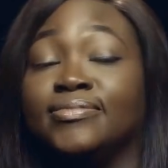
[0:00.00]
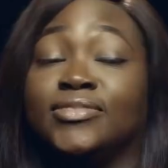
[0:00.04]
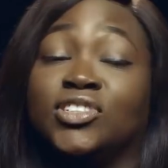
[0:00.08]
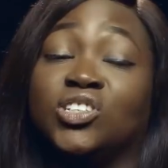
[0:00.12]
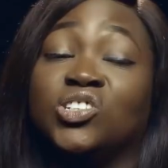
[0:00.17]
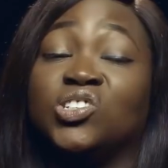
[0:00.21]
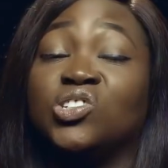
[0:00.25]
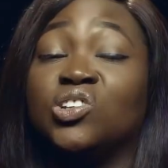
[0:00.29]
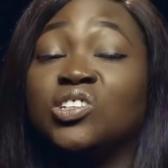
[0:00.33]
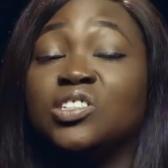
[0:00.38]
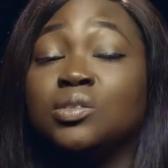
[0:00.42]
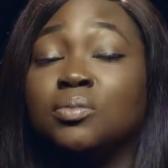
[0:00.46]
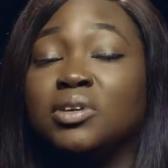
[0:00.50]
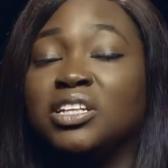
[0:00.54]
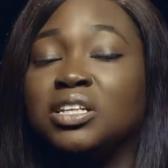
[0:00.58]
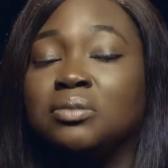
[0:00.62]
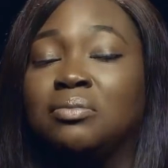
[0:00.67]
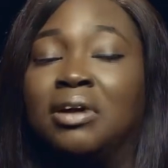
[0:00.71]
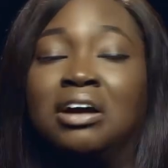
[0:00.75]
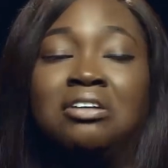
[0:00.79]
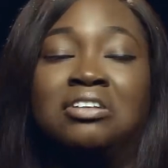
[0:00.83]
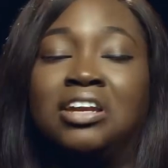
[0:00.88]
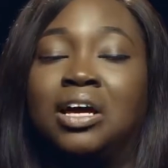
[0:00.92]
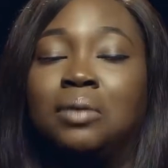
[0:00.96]
Because
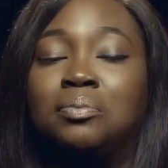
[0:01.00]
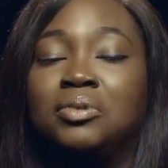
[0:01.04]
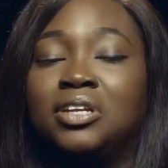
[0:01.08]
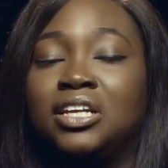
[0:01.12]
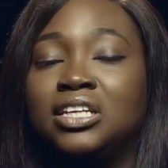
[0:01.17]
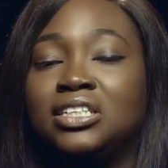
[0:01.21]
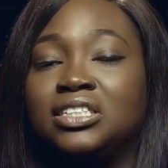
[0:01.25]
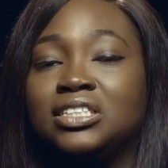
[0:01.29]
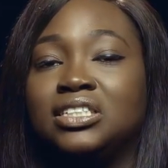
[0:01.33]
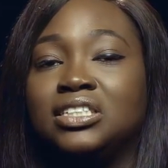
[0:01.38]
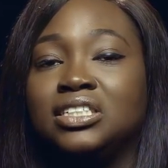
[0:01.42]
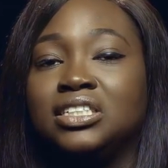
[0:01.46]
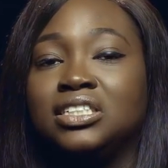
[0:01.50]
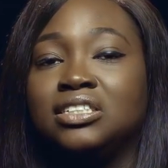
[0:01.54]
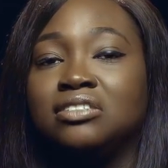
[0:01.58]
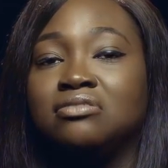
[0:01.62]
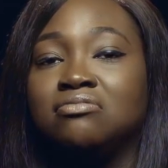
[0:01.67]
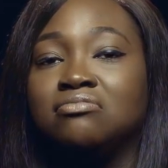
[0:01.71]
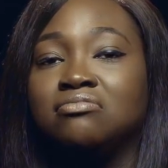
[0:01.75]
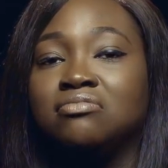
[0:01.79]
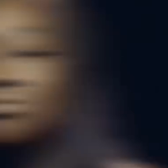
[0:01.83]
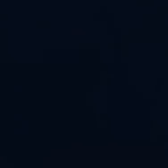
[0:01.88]
ultimately, my own happiness is key.